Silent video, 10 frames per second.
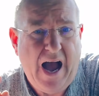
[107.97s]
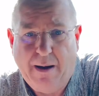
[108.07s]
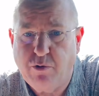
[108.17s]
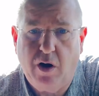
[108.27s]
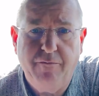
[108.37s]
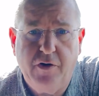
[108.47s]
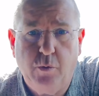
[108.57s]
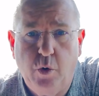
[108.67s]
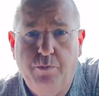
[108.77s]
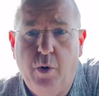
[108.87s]
I'm
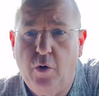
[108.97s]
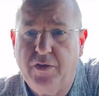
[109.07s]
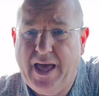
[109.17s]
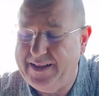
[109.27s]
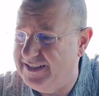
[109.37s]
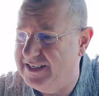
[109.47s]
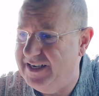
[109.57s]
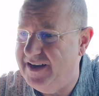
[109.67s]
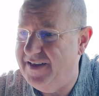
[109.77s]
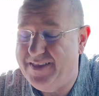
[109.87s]
confident we'll both get
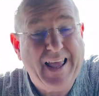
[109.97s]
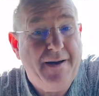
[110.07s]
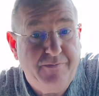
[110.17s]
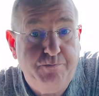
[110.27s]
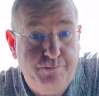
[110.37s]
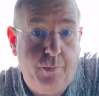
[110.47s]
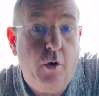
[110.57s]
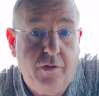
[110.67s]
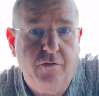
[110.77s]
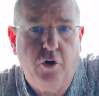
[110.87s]

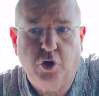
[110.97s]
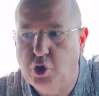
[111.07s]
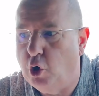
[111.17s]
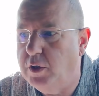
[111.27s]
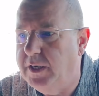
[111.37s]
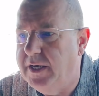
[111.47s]
both of those done,